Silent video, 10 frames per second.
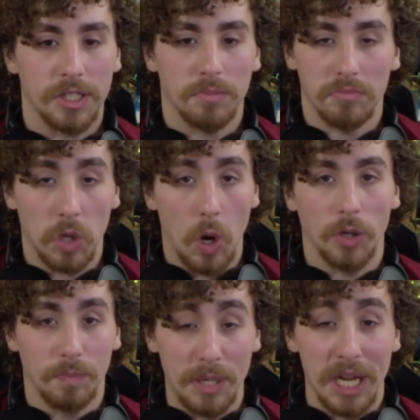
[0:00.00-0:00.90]
called
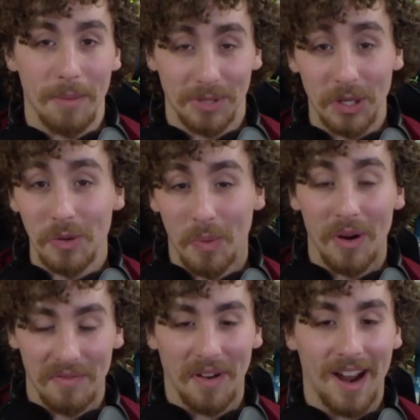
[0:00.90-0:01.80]

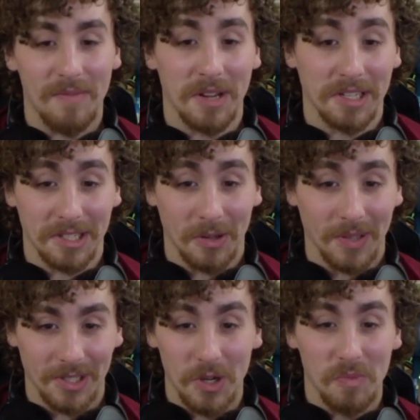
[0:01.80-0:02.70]
PM2.5 because it's only
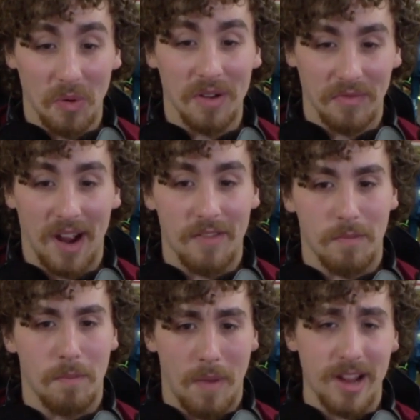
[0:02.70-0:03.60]
2.5
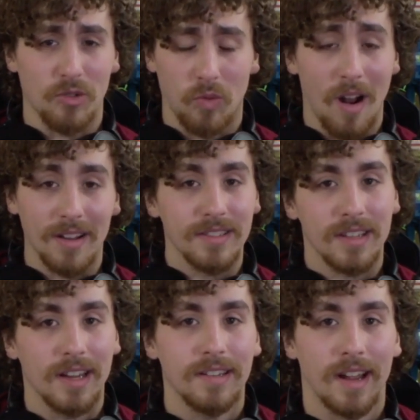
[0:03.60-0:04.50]
microns
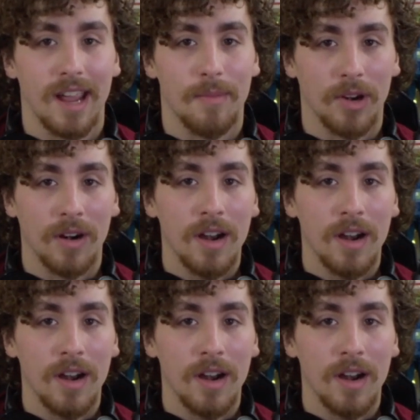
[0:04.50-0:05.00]
in diameter,